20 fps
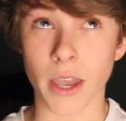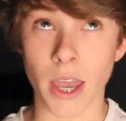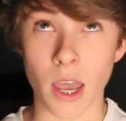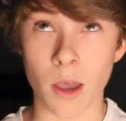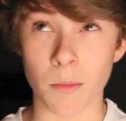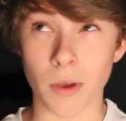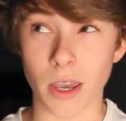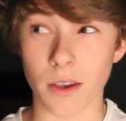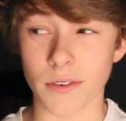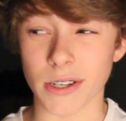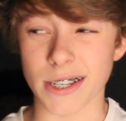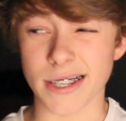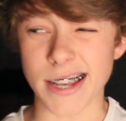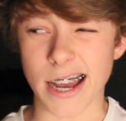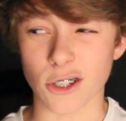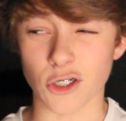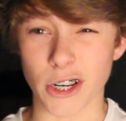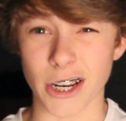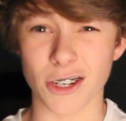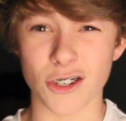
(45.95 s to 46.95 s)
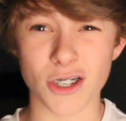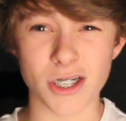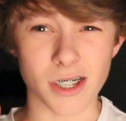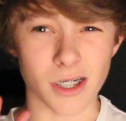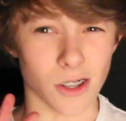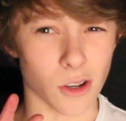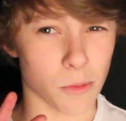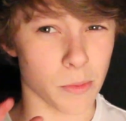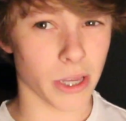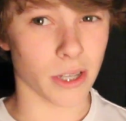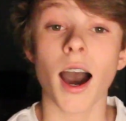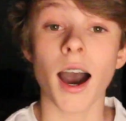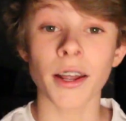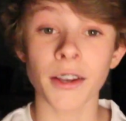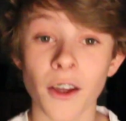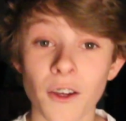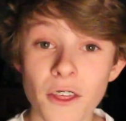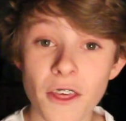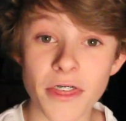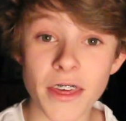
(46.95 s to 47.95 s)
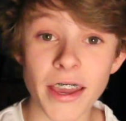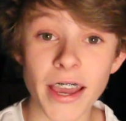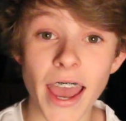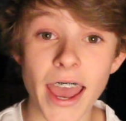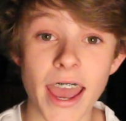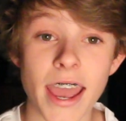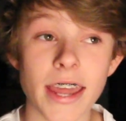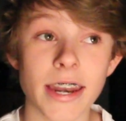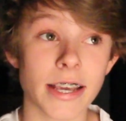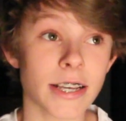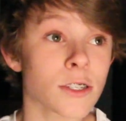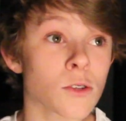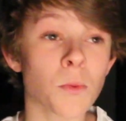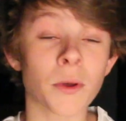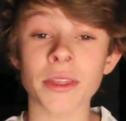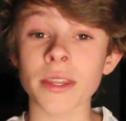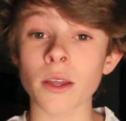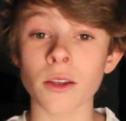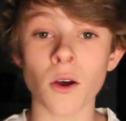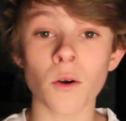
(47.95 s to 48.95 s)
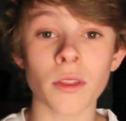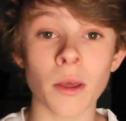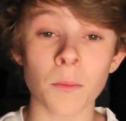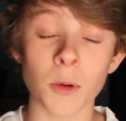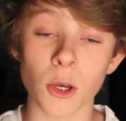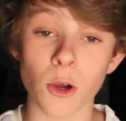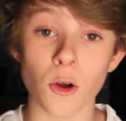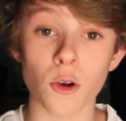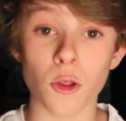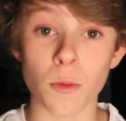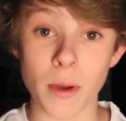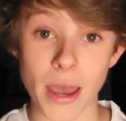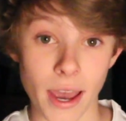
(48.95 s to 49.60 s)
Okay, I may have exaggerated just a little bit. Another thing I hate is when they don't let me go to the